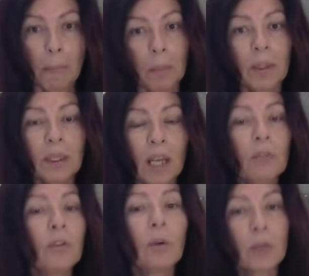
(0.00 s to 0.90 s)
But
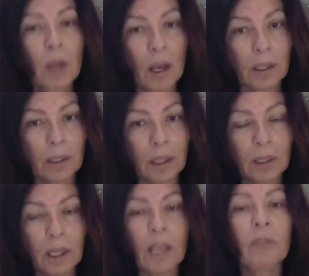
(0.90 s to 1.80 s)
life goes on,
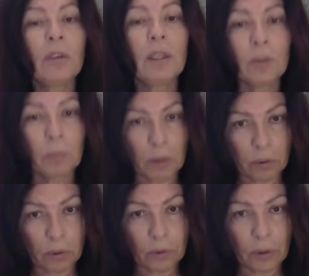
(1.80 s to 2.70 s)
and life is
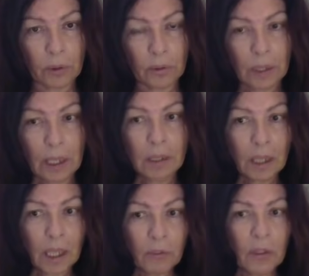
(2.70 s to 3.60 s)
beautiful, and
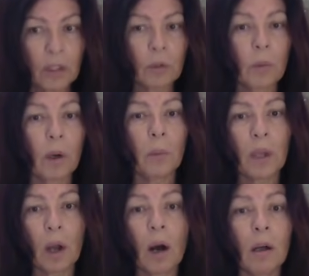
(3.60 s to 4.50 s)
life is what
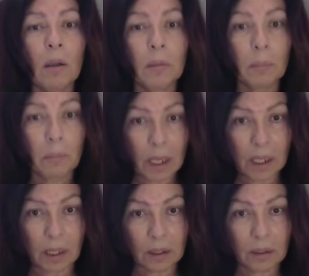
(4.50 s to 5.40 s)
we all
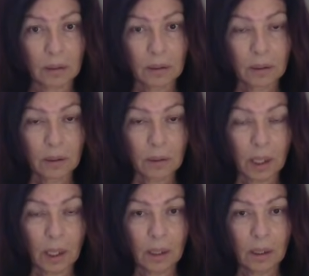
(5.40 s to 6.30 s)
make it,
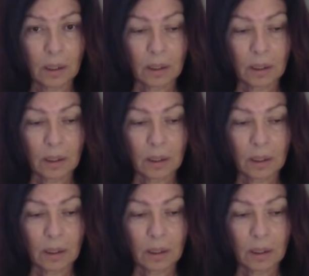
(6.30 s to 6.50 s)
okay?